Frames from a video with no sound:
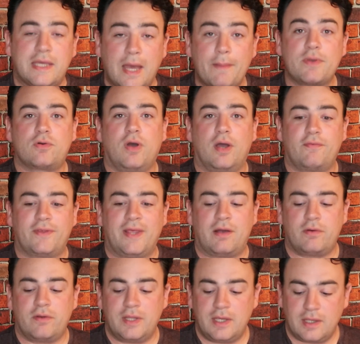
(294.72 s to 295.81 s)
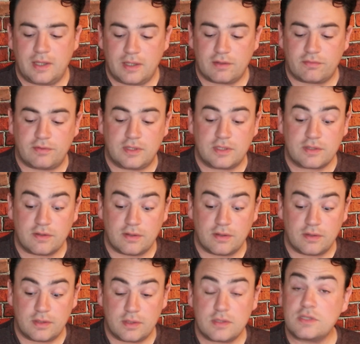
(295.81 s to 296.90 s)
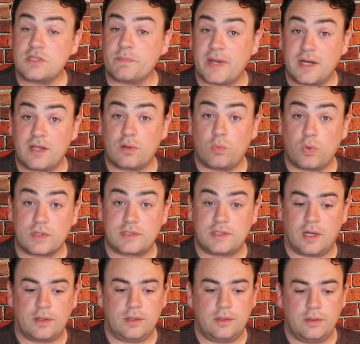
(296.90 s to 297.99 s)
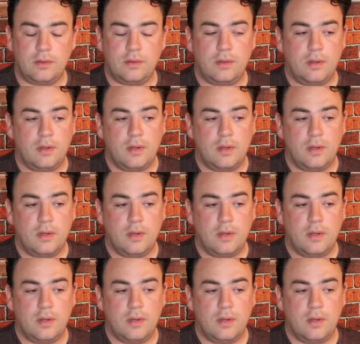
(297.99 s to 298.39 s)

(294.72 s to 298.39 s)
quite flowery, depending on what style you do.